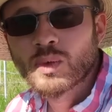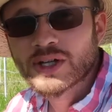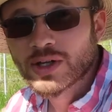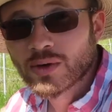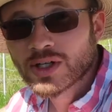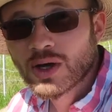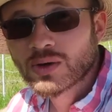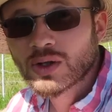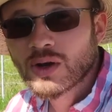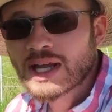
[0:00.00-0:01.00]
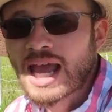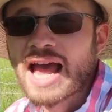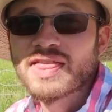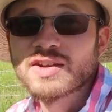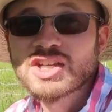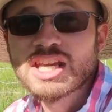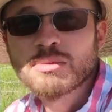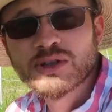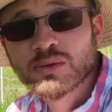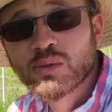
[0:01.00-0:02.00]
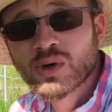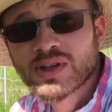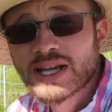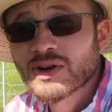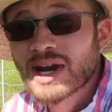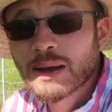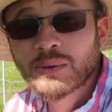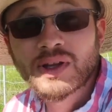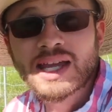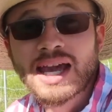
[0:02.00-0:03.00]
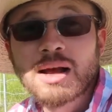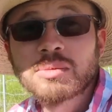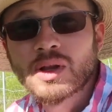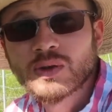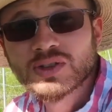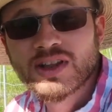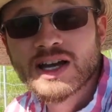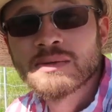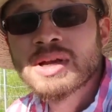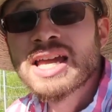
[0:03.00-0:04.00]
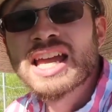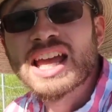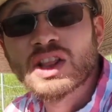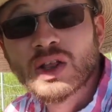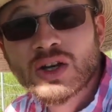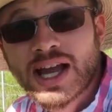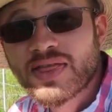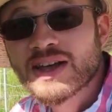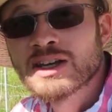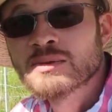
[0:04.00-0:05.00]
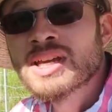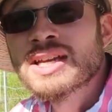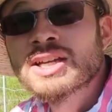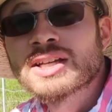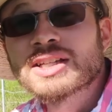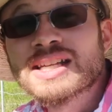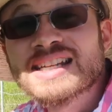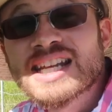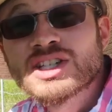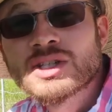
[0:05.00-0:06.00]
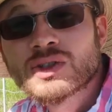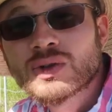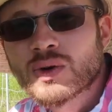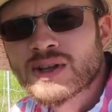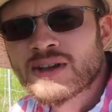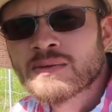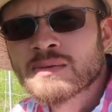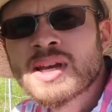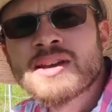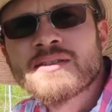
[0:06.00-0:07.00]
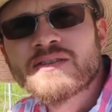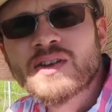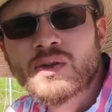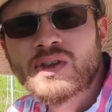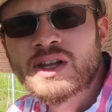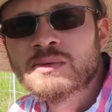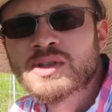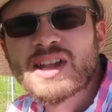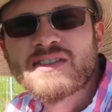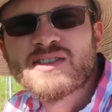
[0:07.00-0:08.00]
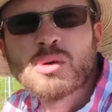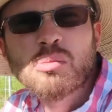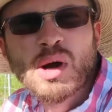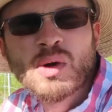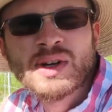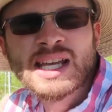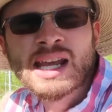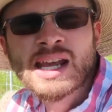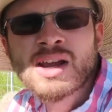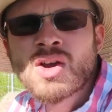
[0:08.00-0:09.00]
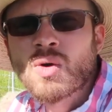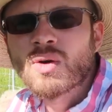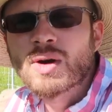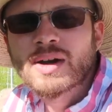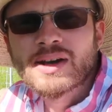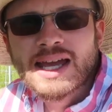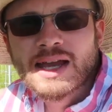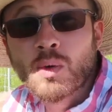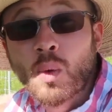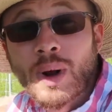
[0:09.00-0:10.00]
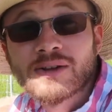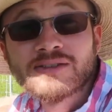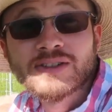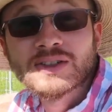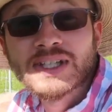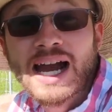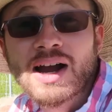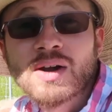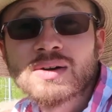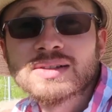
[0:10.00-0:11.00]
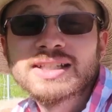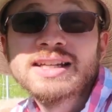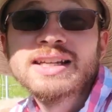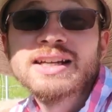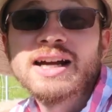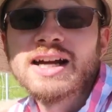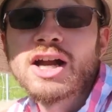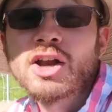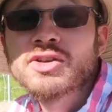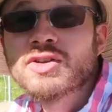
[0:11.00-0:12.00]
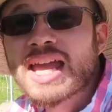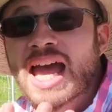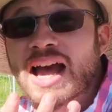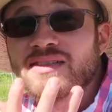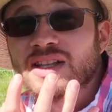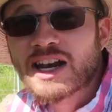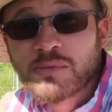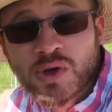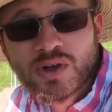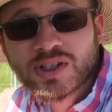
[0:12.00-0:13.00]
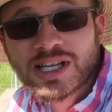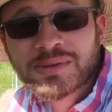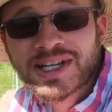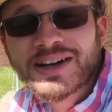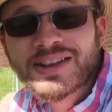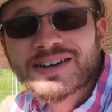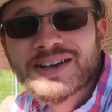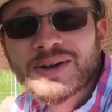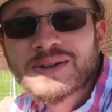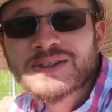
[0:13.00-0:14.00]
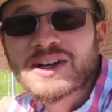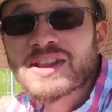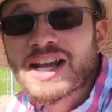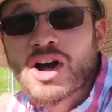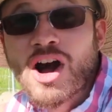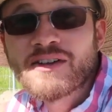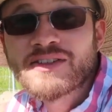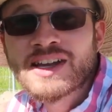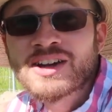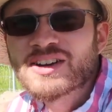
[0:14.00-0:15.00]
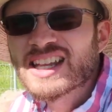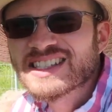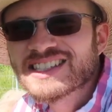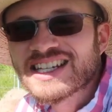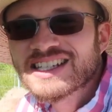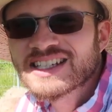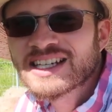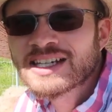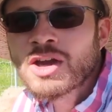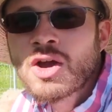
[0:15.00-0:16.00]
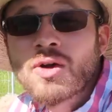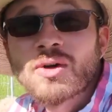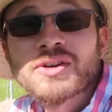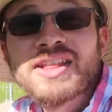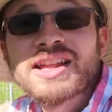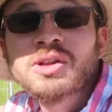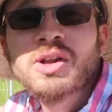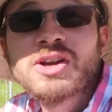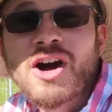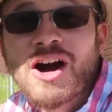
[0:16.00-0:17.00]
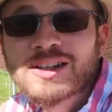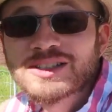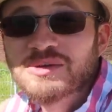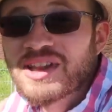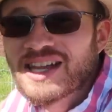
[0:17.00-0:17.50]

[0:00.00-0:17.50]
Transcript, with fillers: When you're going to go look at the sheep, it's important that you're able to get up close to them and look at them condition score them, feel them. Do they feel bony or are they well filled out? Uh, do they have a lot of mucus coming out of their nose? Are they coughing? Are they sneezing? Or do they look awesome?